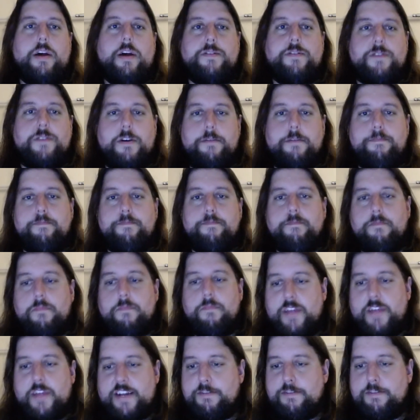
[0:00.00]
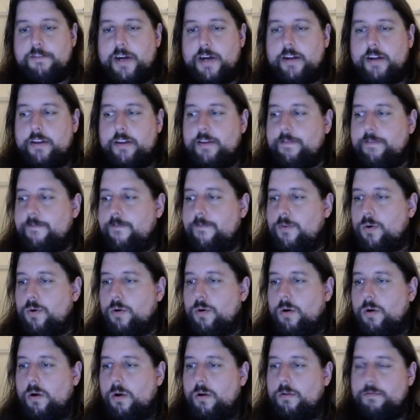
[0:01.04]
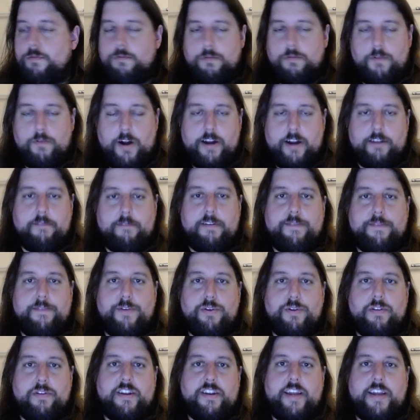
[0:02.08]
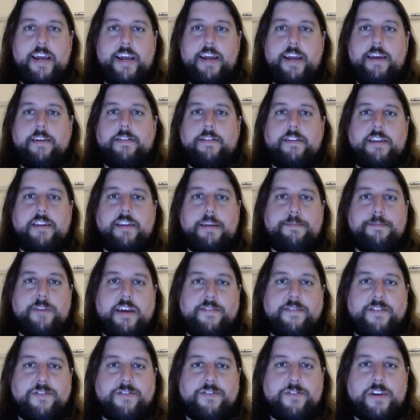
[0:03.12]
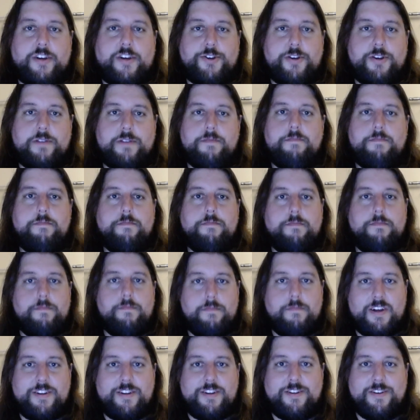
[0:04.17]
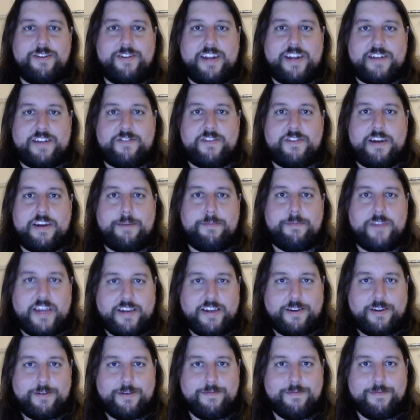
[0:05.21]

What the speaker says: So, that's about it for the RotD review of the day and the deep dive discussion. Until next time, thank you.